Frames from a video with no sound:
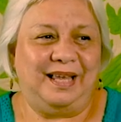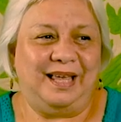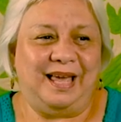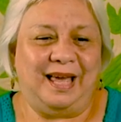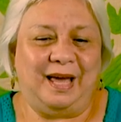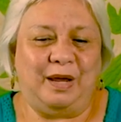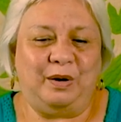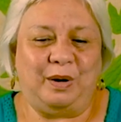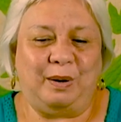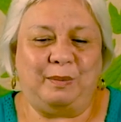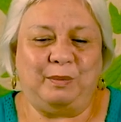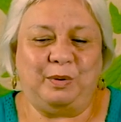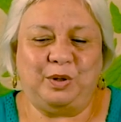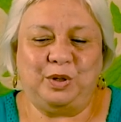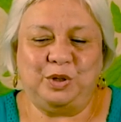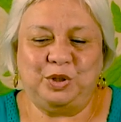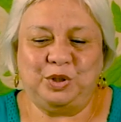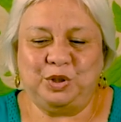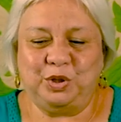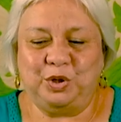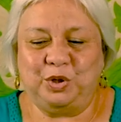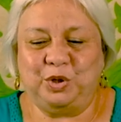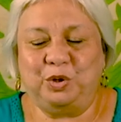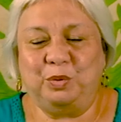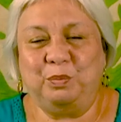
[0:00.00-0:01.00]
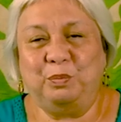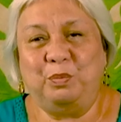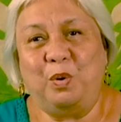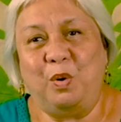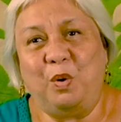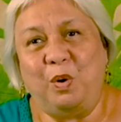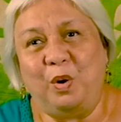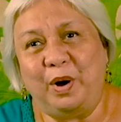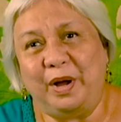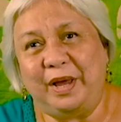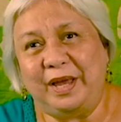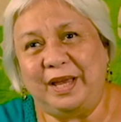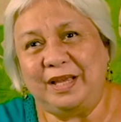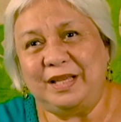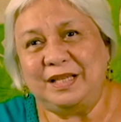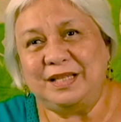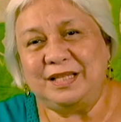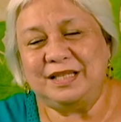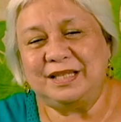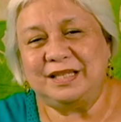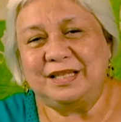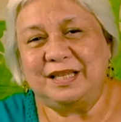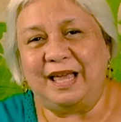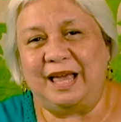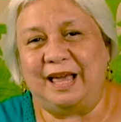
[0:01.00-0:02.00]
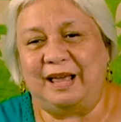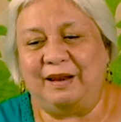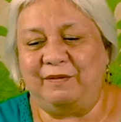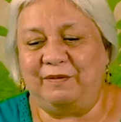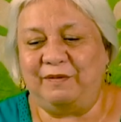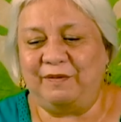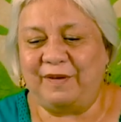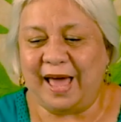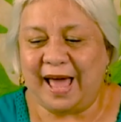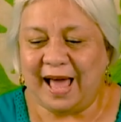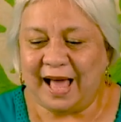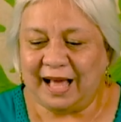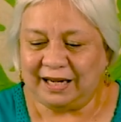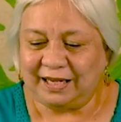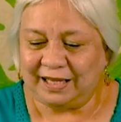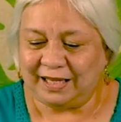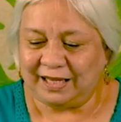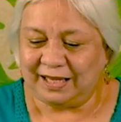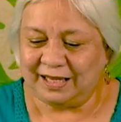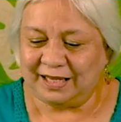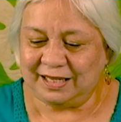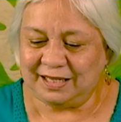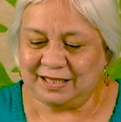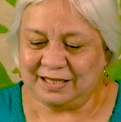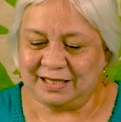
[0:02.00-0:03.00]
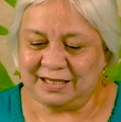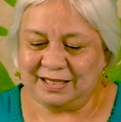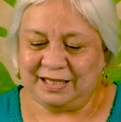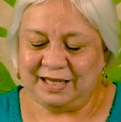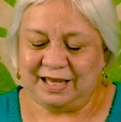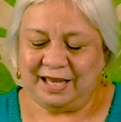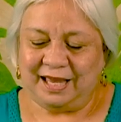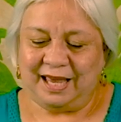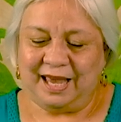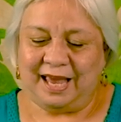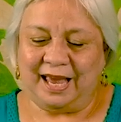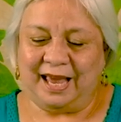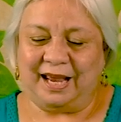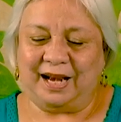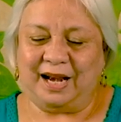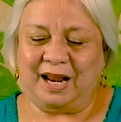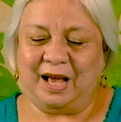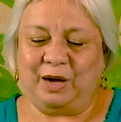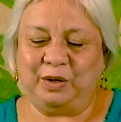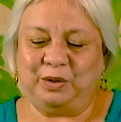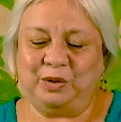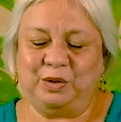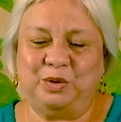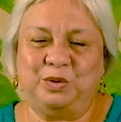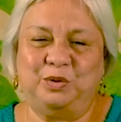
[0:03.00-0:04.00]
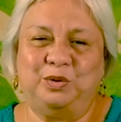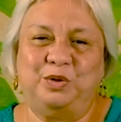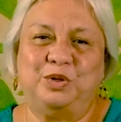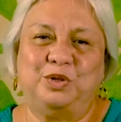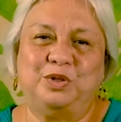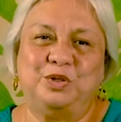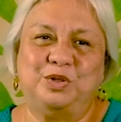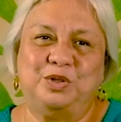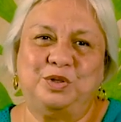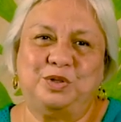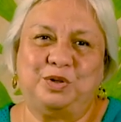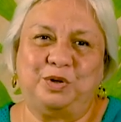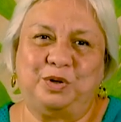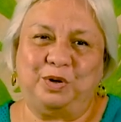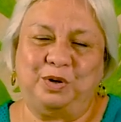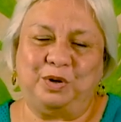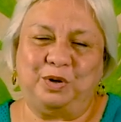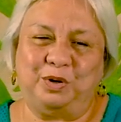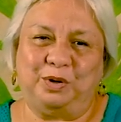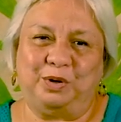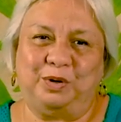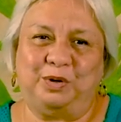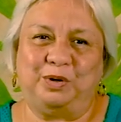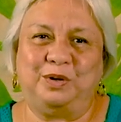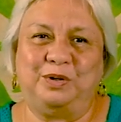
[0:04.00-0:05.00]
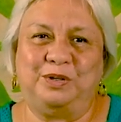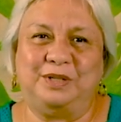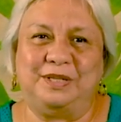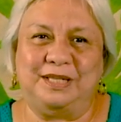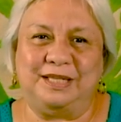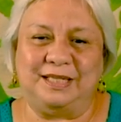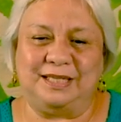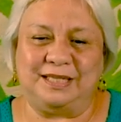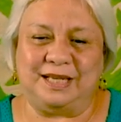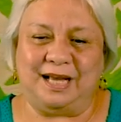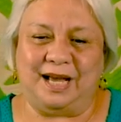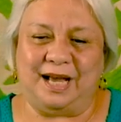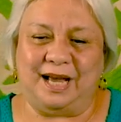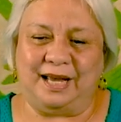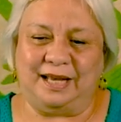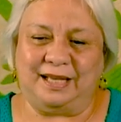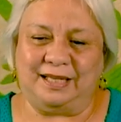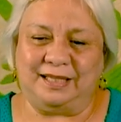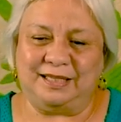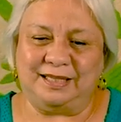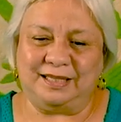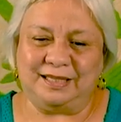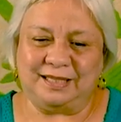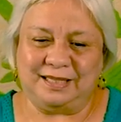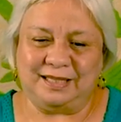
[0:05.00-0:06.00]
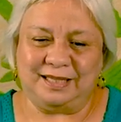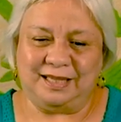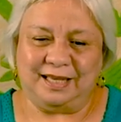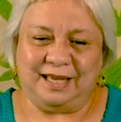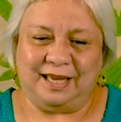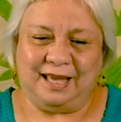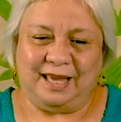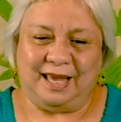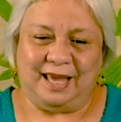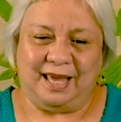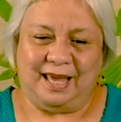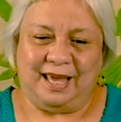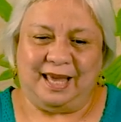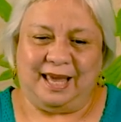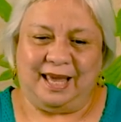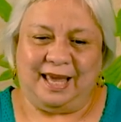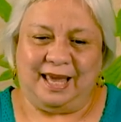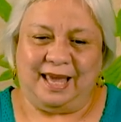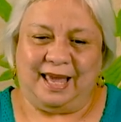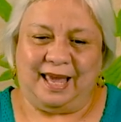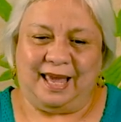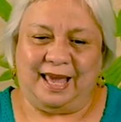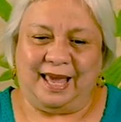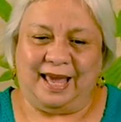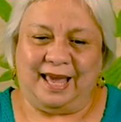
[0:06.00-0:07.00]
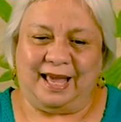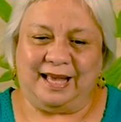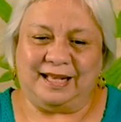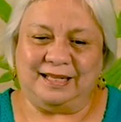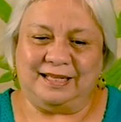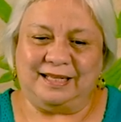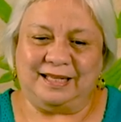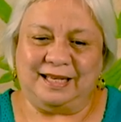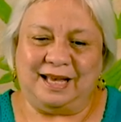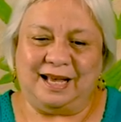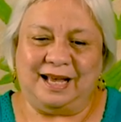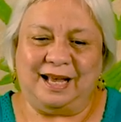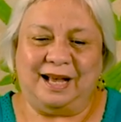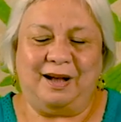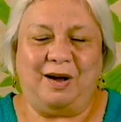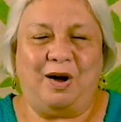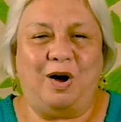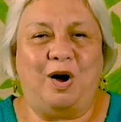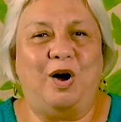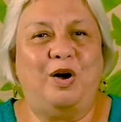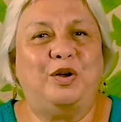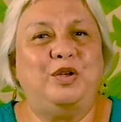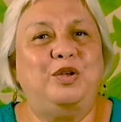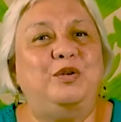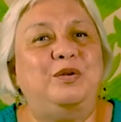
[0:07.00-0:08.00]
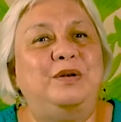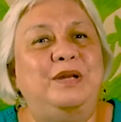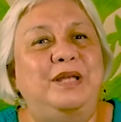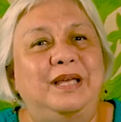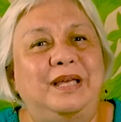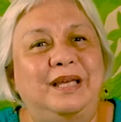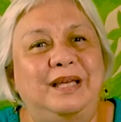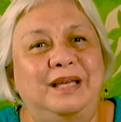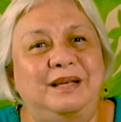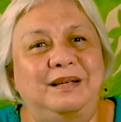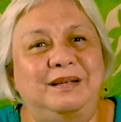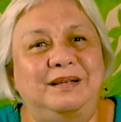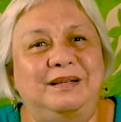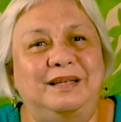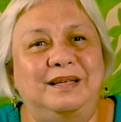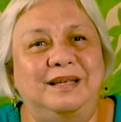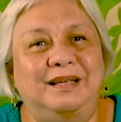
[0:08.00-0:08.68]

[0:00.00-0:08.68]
and I'm going to show you points and valleys and how to do your circular designs and uh, all you need